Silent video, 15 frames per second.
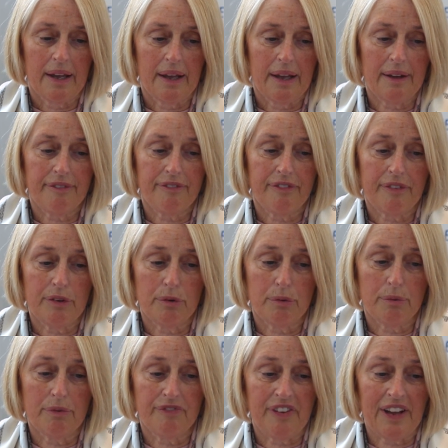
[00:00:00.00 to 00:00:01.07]
If
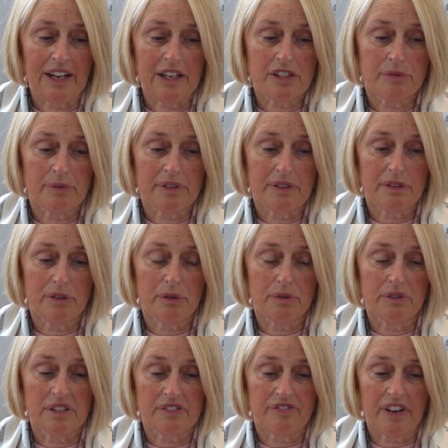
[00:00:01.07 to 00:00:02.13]
you fail to
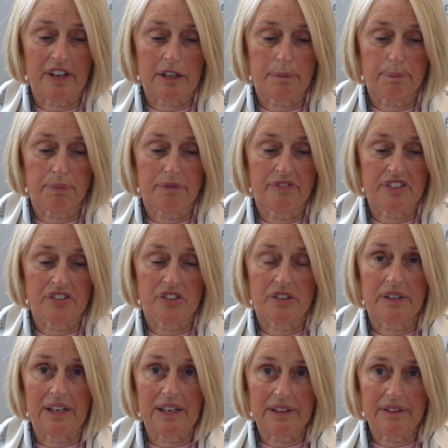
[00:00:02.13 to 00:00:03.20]
include this vital
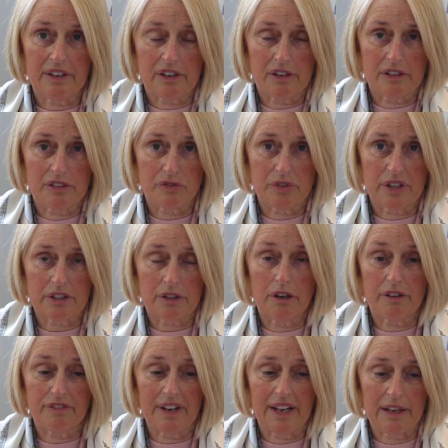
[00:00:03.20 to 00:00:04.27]
provision in the contract
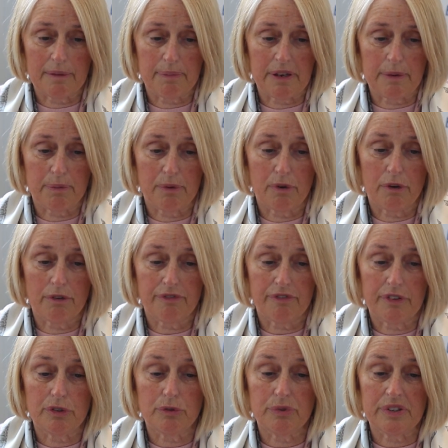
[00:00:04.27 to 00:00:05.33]
of laying people
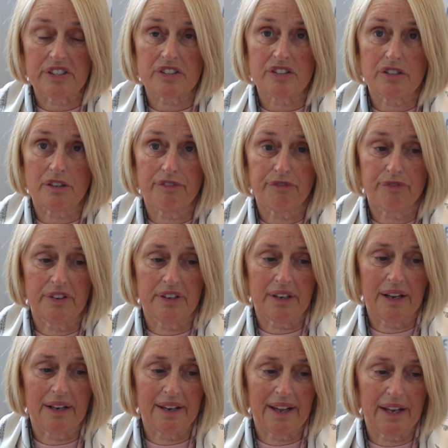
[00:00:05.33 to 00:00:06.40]
off, you risk suffering
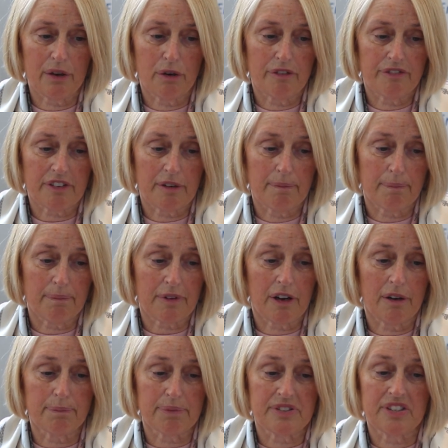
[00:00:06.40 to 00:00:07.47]
a layoff
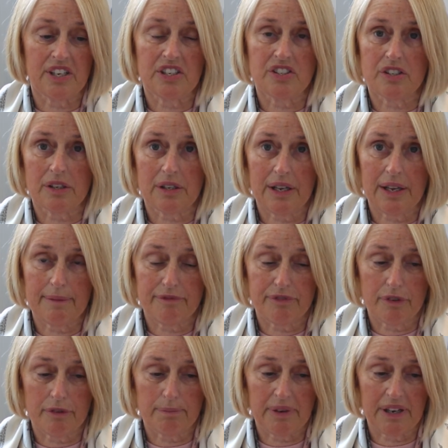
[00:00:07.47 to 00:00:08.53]
compensation claim
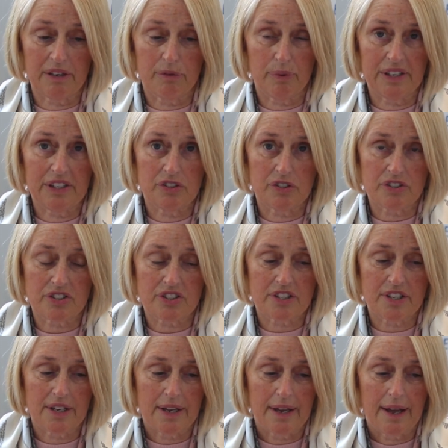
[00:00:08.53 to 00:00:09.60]
for unpaid wages.
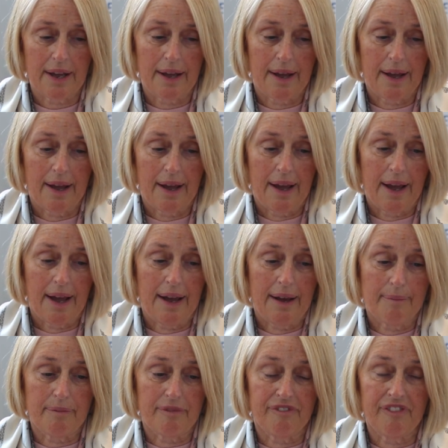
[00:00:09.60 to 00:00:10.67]

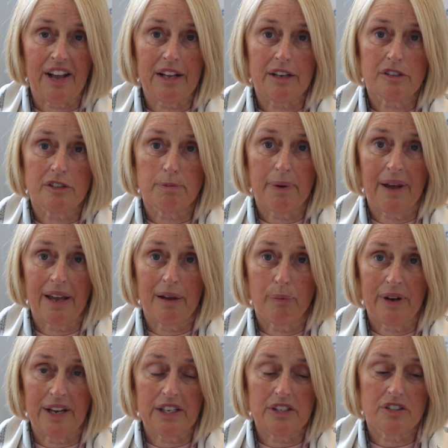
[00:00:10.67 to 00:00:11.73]
Failure to pay
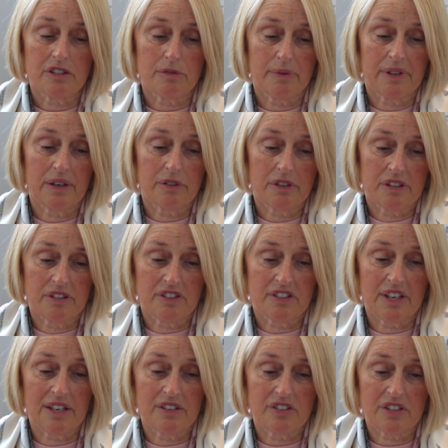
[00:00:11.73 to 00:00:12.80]
wages without
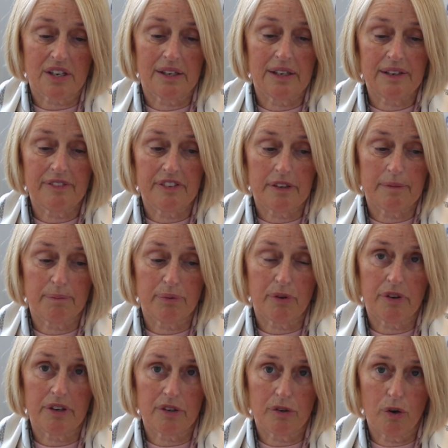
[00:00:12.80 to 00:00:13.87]
consent can leave an
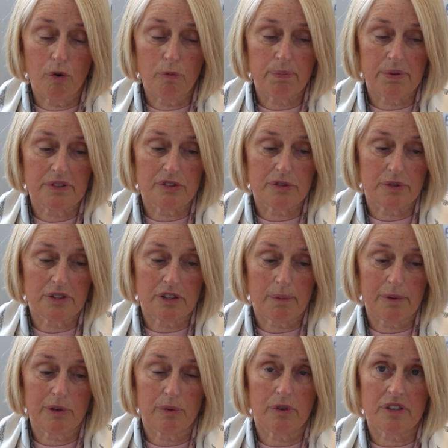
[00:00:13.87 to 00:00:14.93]
employer open to a
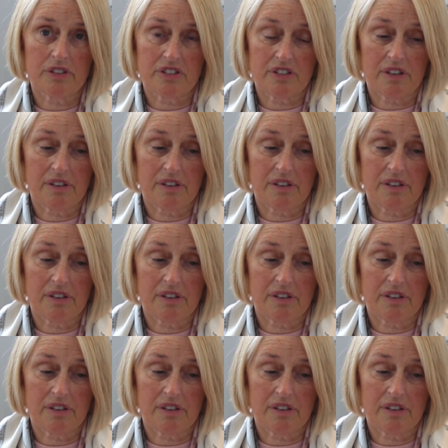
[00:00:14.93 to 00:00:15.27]
WRC